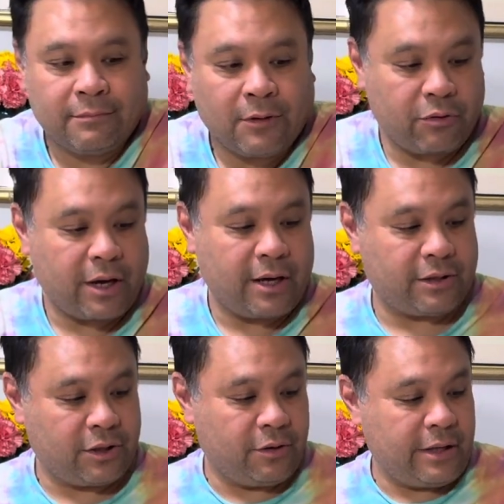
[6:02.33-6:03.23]
Okay,
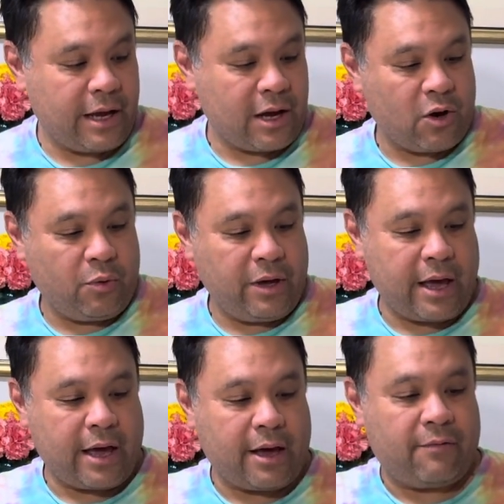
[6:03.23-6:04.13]
so now we
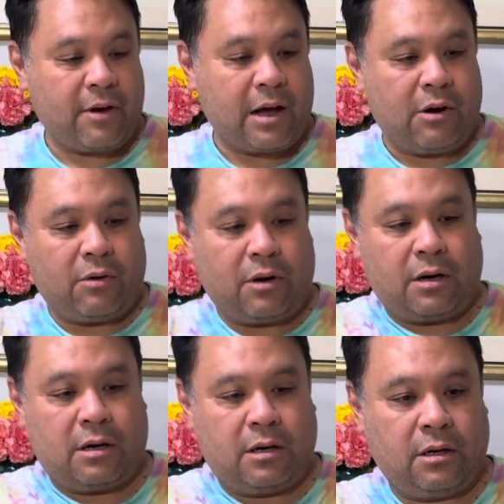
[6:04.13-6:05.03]
have
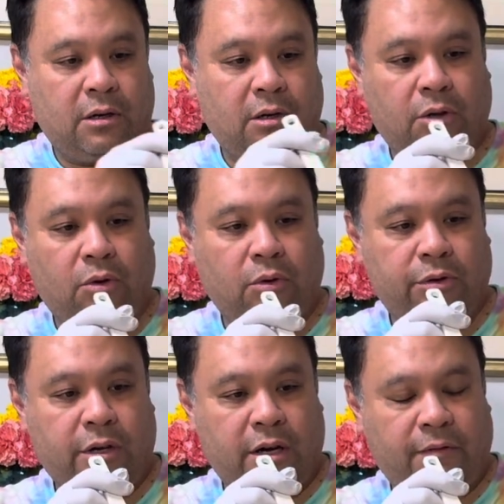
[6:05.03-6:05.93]
our cooled
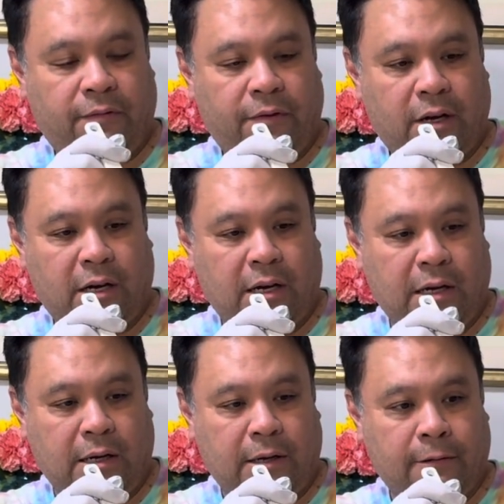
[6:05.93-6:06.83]
off
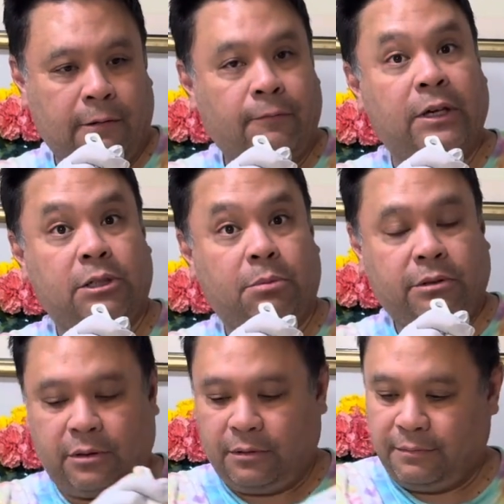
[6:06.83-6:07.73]

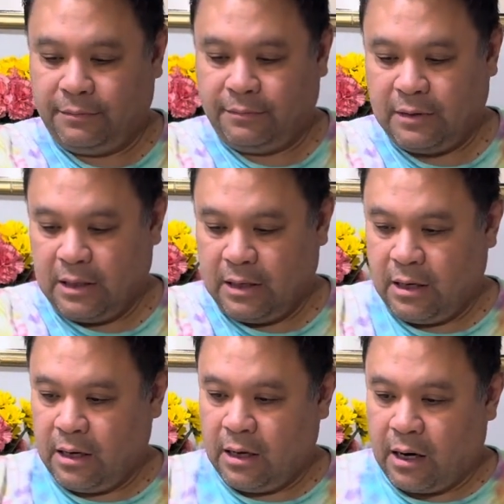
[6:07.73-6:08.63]
vegetables,
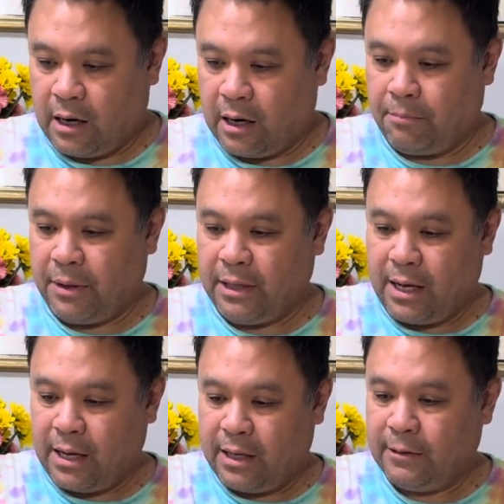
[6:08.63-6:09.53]
our
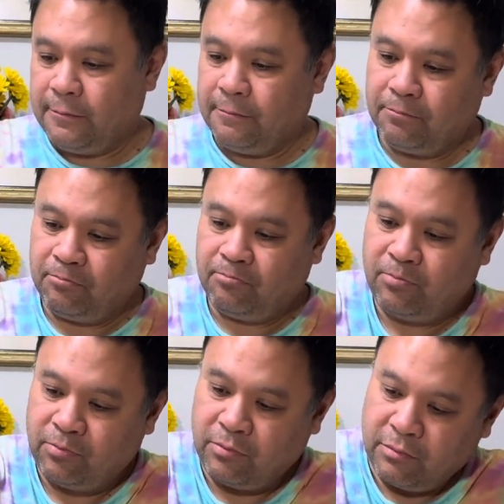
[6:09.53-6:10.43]
panade,
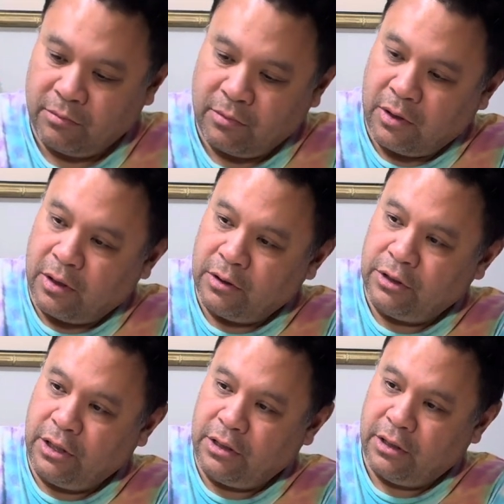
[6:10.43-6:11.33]

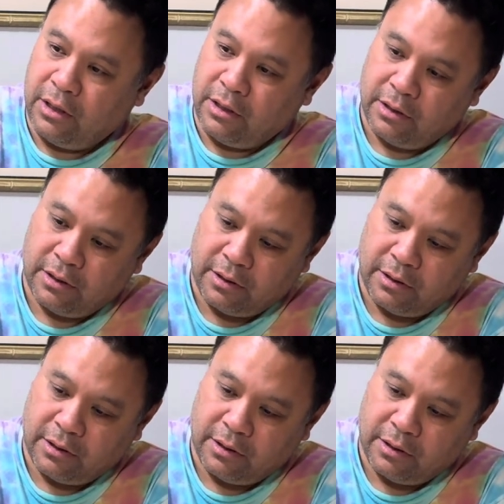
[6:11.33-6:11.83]
seasoning.